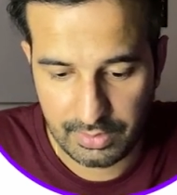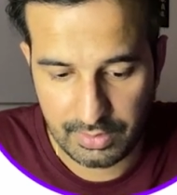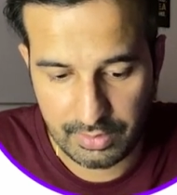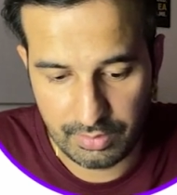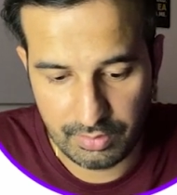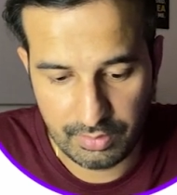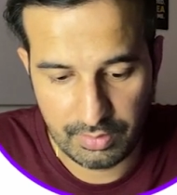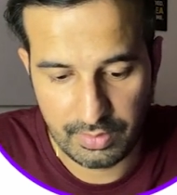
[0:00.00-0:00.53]

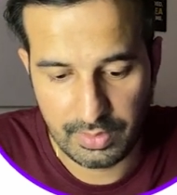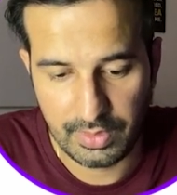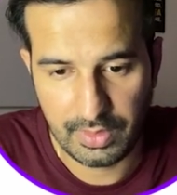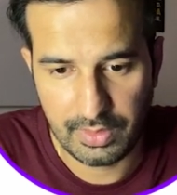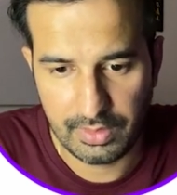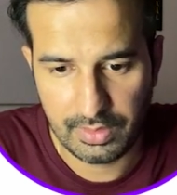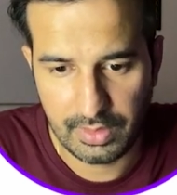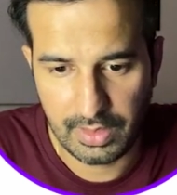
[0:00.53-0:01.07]
to
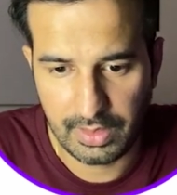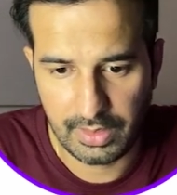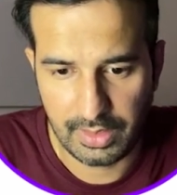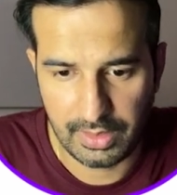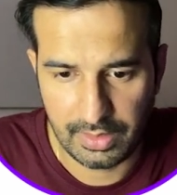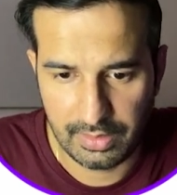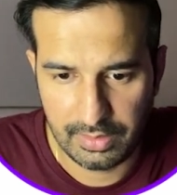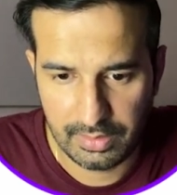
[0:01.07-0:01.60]

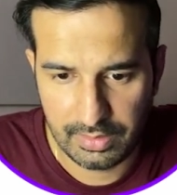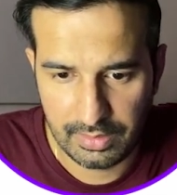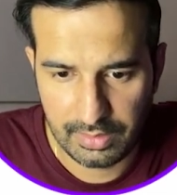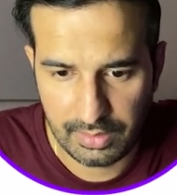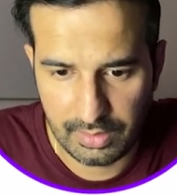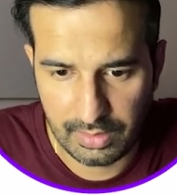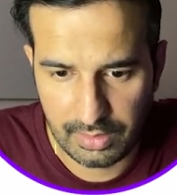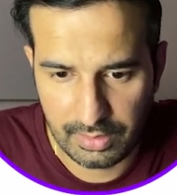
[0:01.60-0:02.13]
arrays
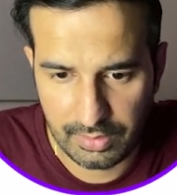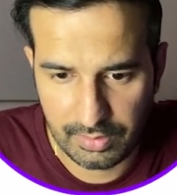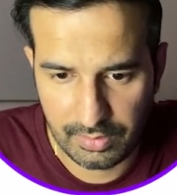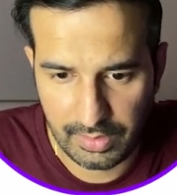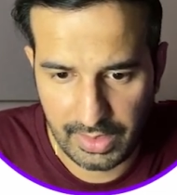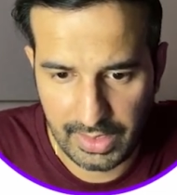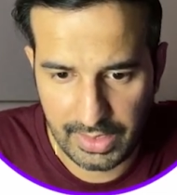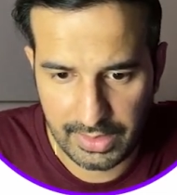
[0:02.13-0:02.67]
or you know
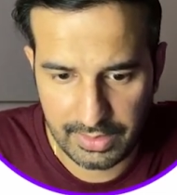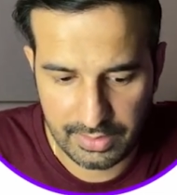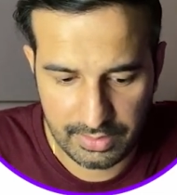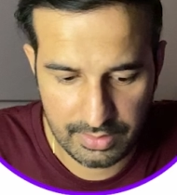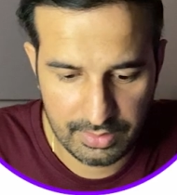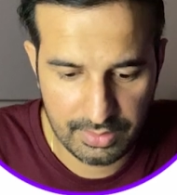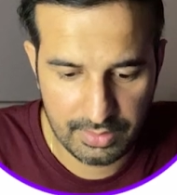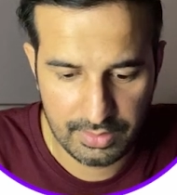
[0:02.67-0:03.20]
add
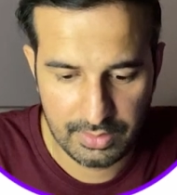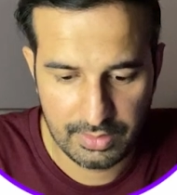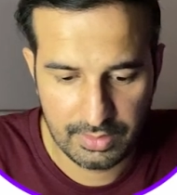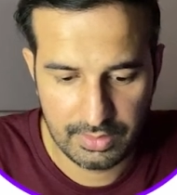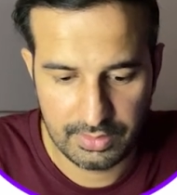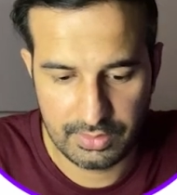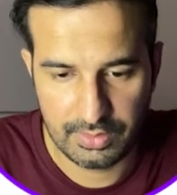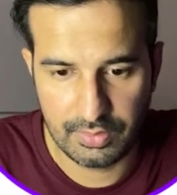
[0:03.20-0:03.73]

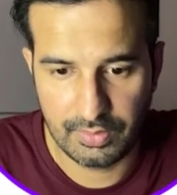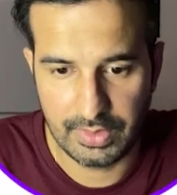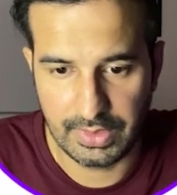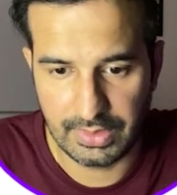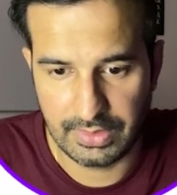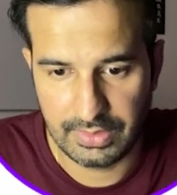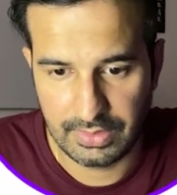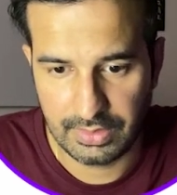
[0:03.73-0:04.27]

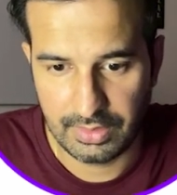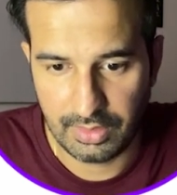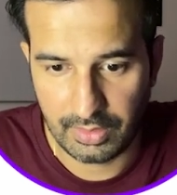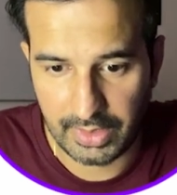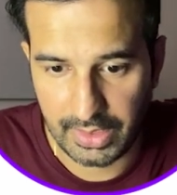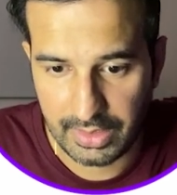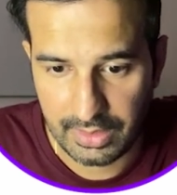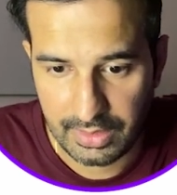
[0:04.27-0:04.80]
students.
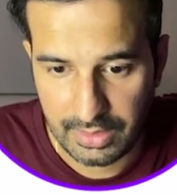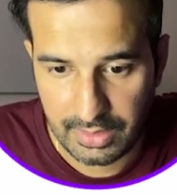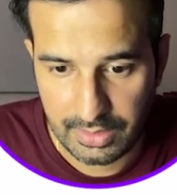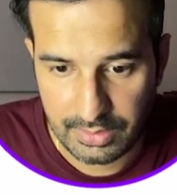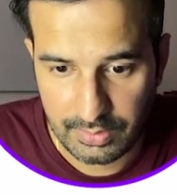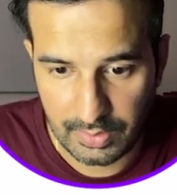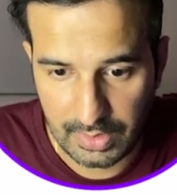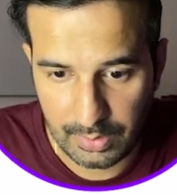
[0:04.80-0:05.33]
Okay.
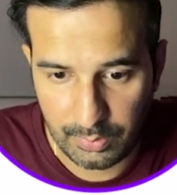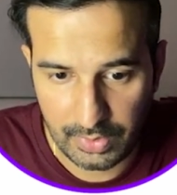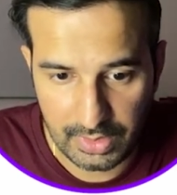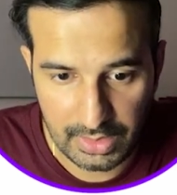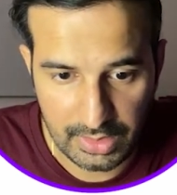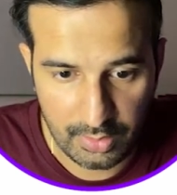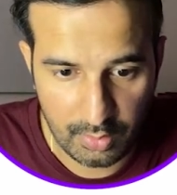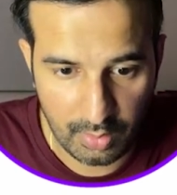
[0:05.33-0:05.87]
So I'll
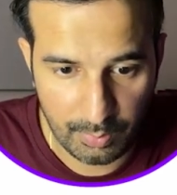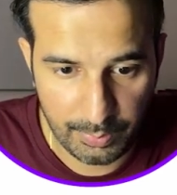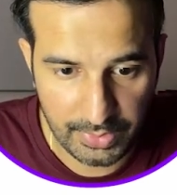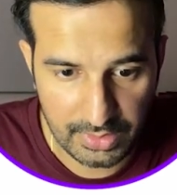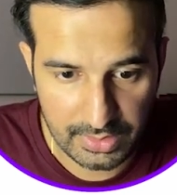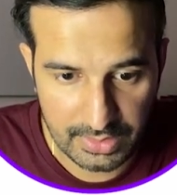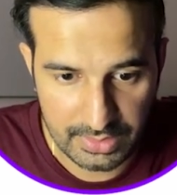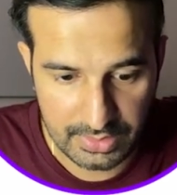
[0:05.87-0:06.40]
quickly
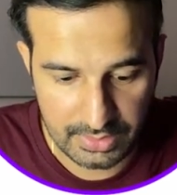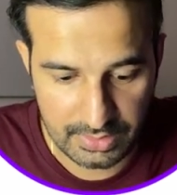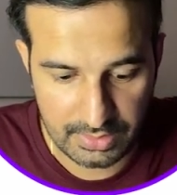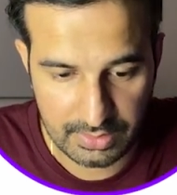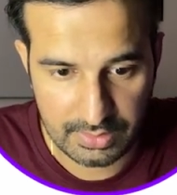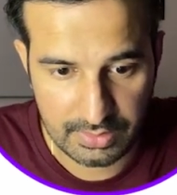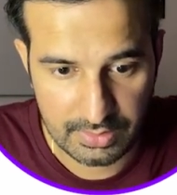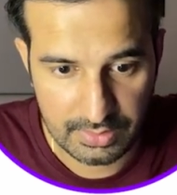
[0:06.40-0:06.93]
copy
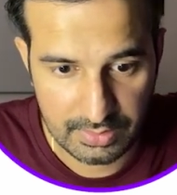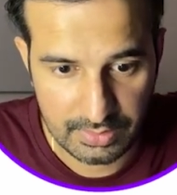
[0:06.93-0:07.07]
this